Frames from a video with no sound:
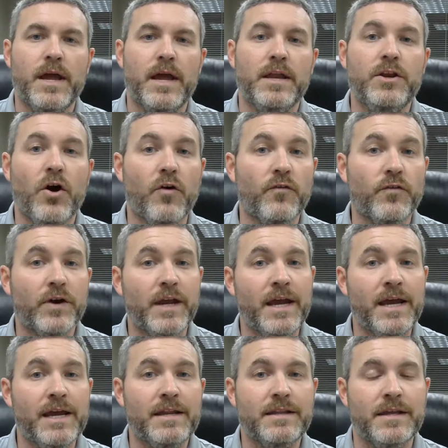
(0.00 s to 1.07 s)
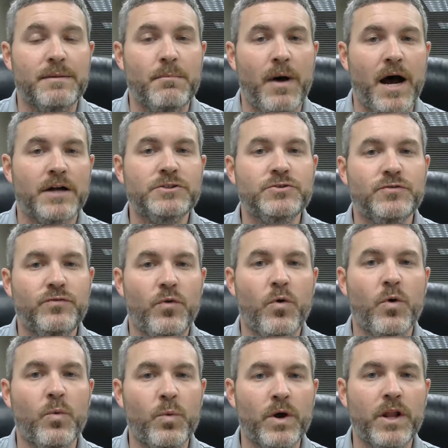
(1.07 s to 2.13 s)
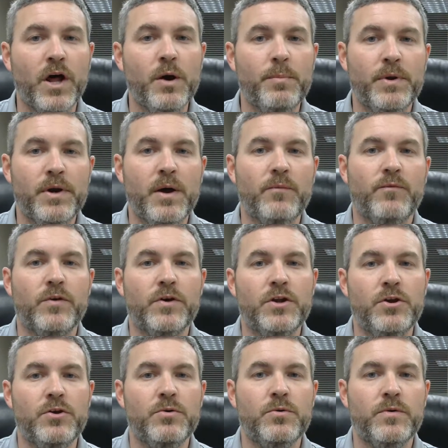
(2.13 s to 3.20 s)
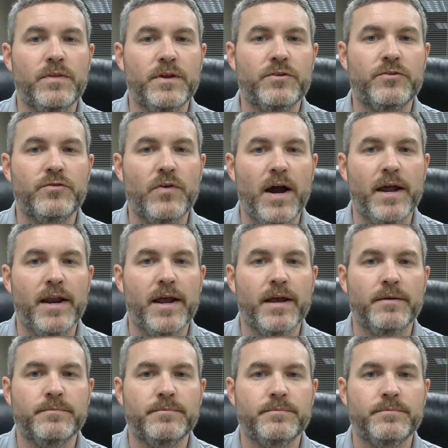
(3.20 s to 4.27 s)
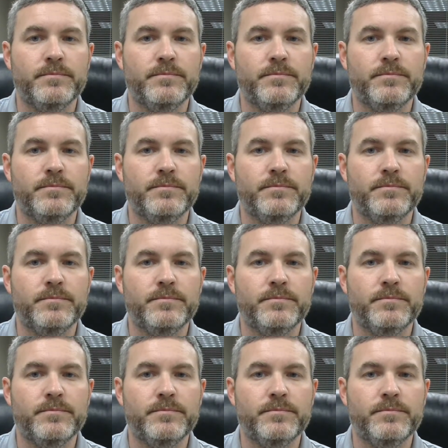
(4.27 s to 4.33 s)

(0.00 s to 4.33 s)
And don't forget that module 4 will open up for you this Friday.